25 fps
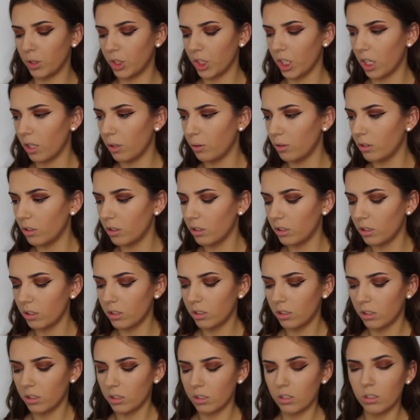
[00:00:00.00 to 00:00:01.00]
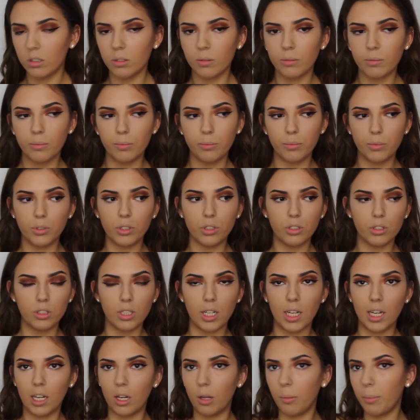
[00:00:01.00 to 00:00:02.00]
Child. And just
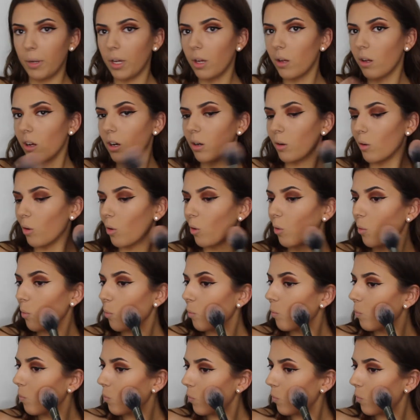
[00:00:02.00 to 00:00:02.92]
a little bit on